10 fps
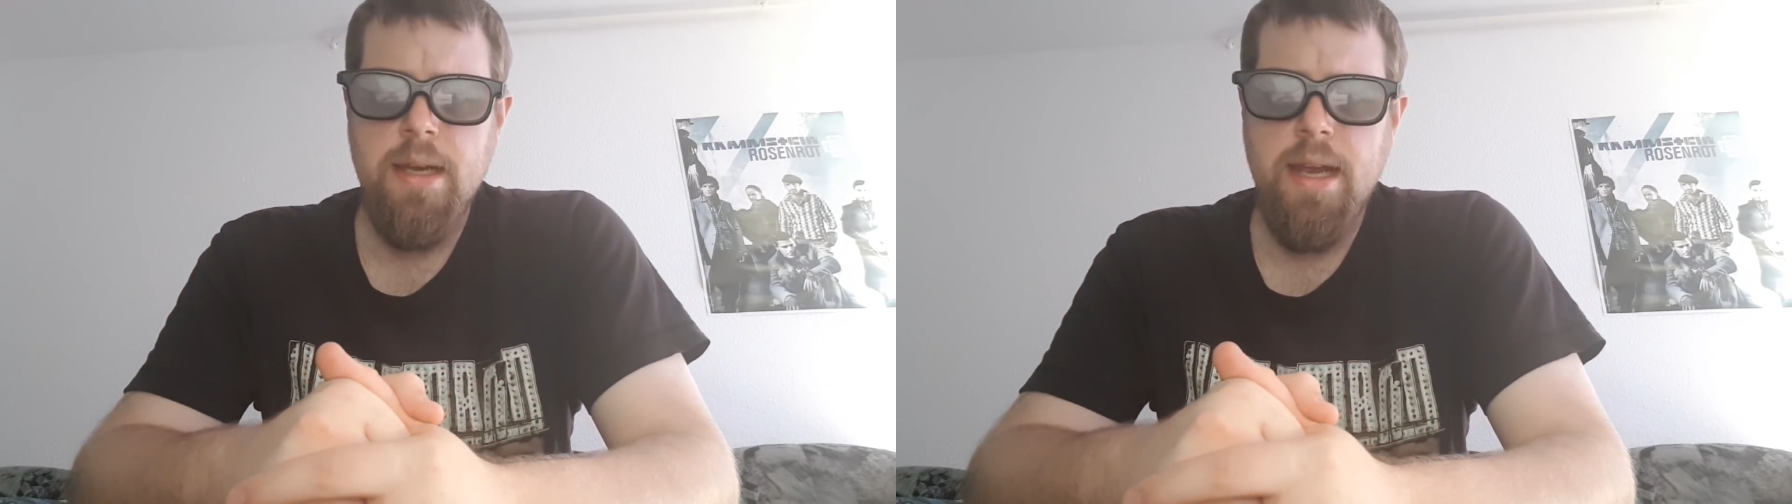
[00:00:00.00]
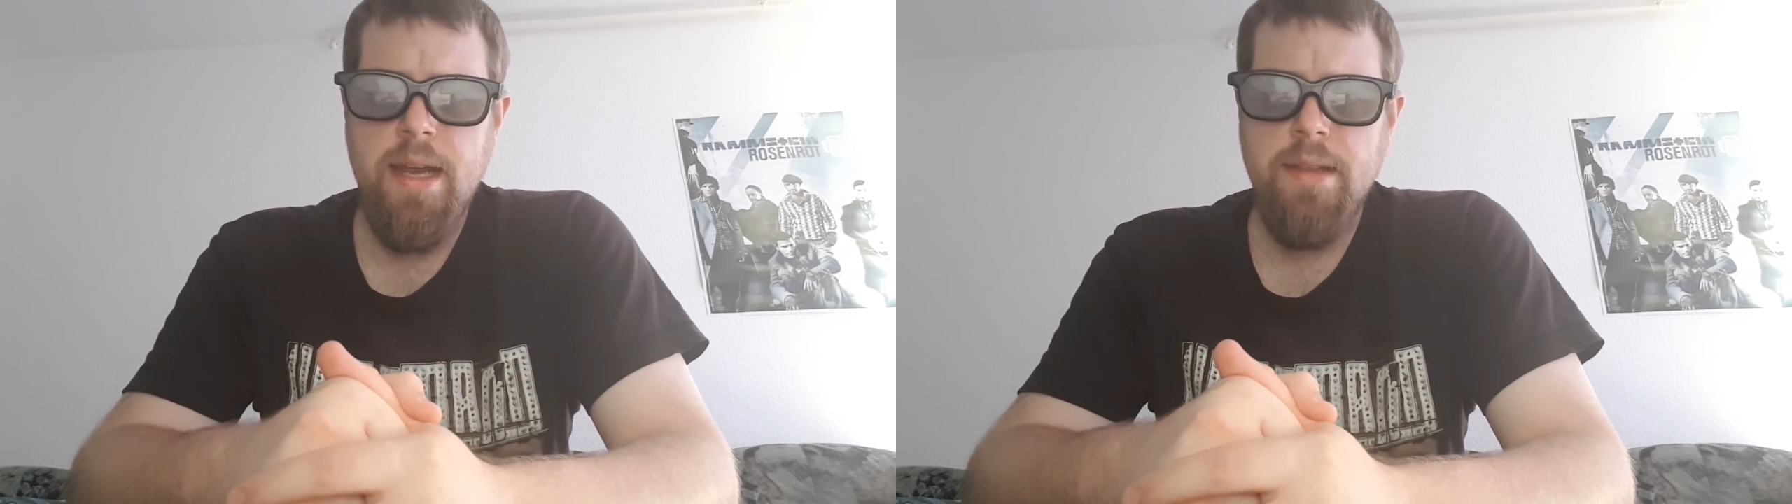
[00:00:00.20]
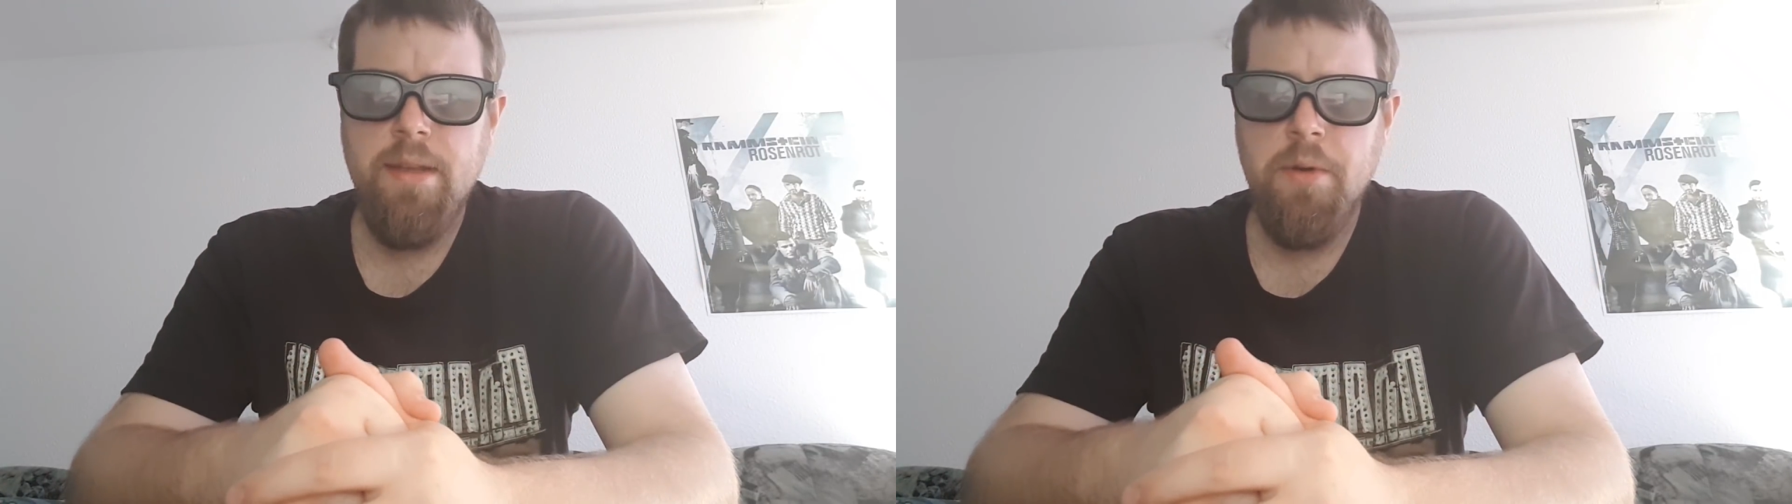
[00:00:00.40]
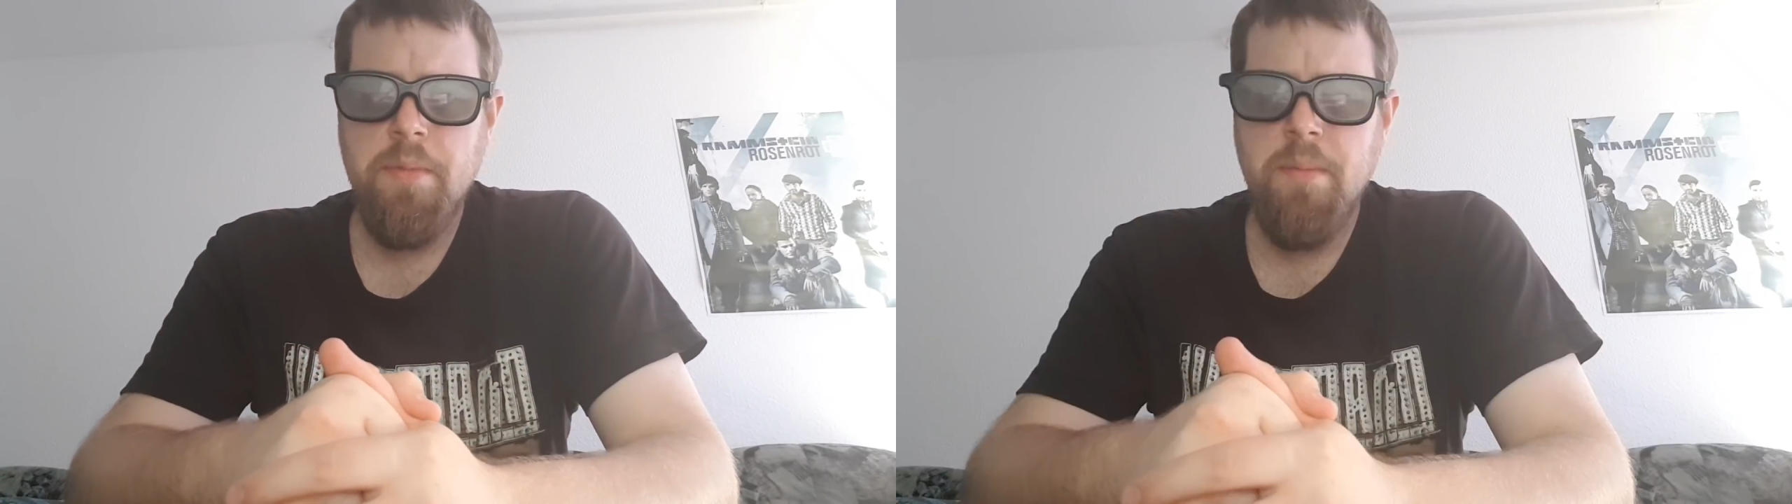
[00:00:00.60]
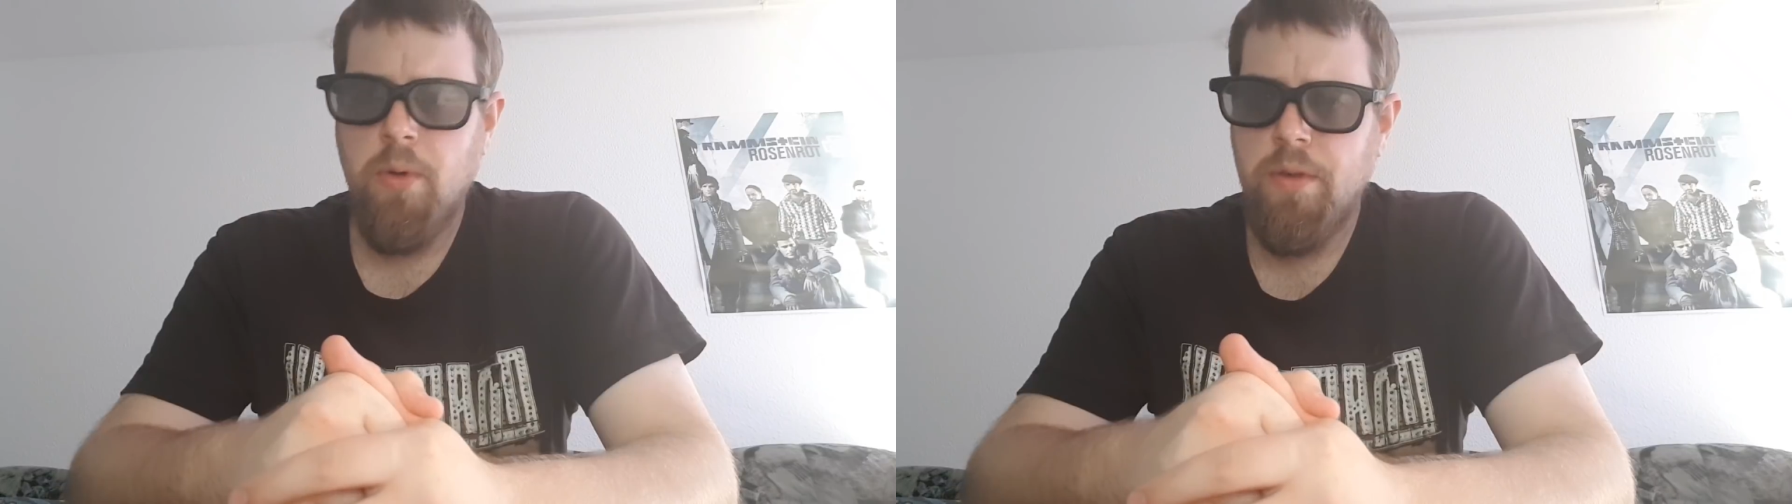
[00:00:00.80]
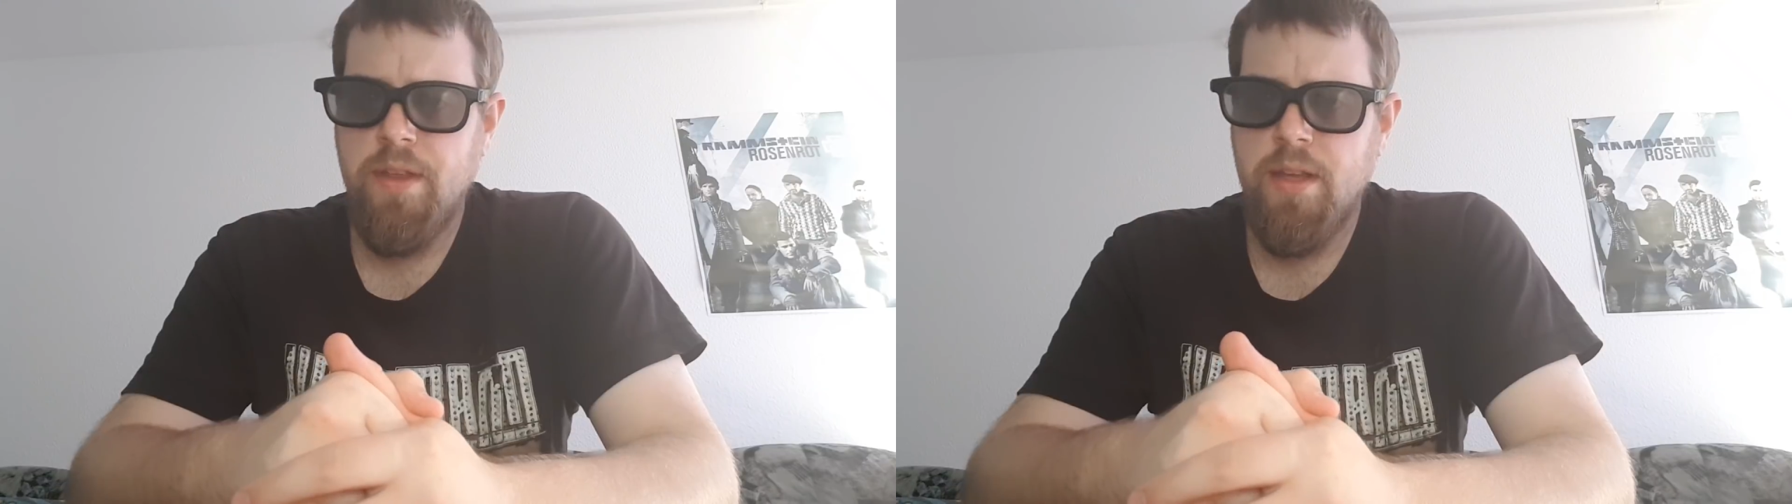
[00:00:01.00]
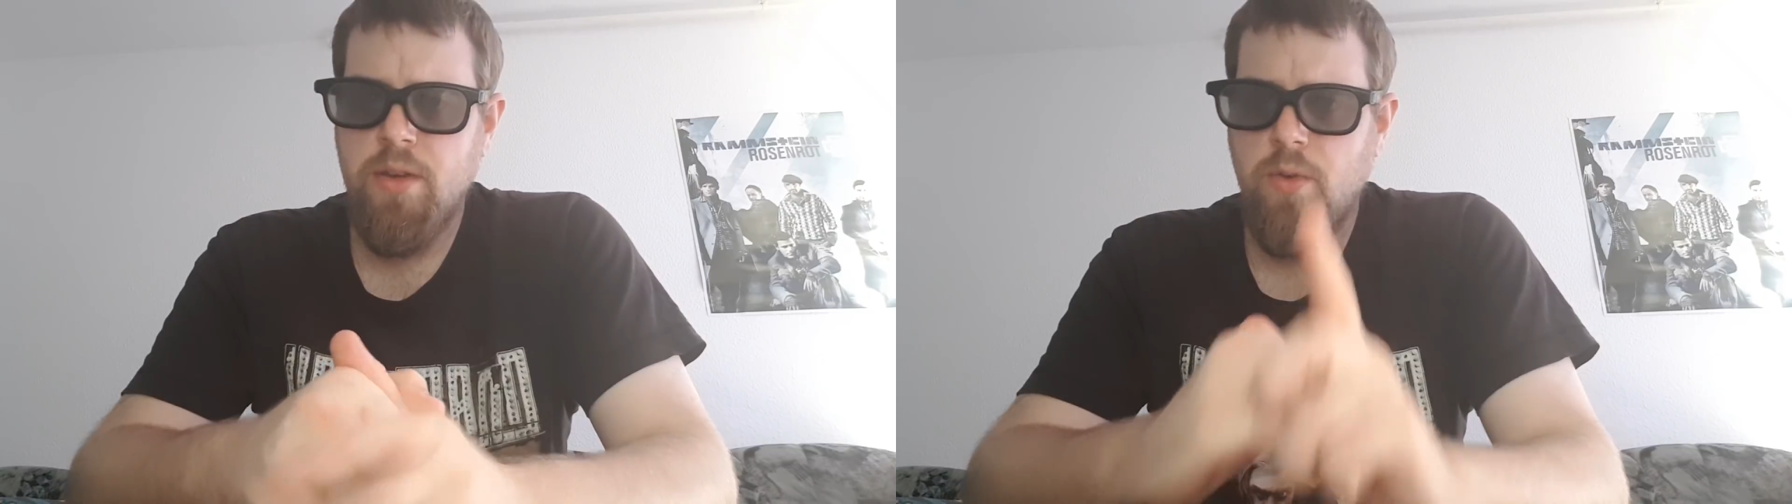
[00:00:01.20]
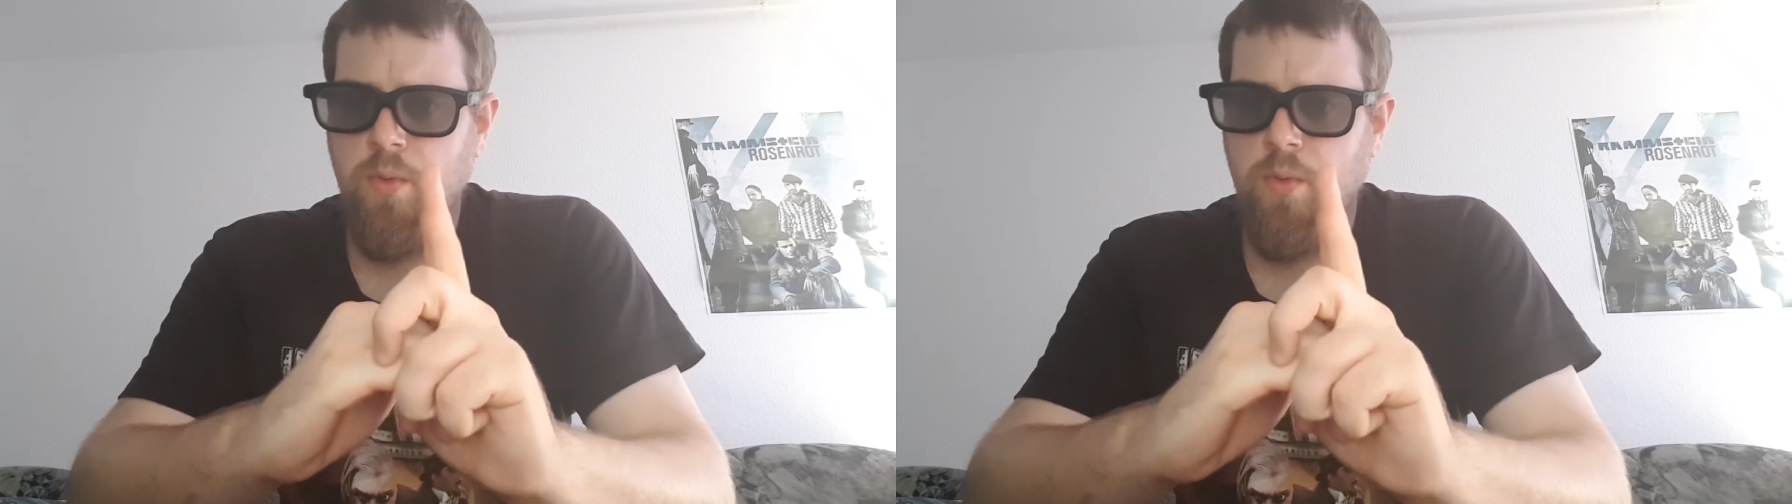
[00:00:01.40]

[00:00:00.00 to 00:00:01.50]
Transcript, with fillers: And there would be more than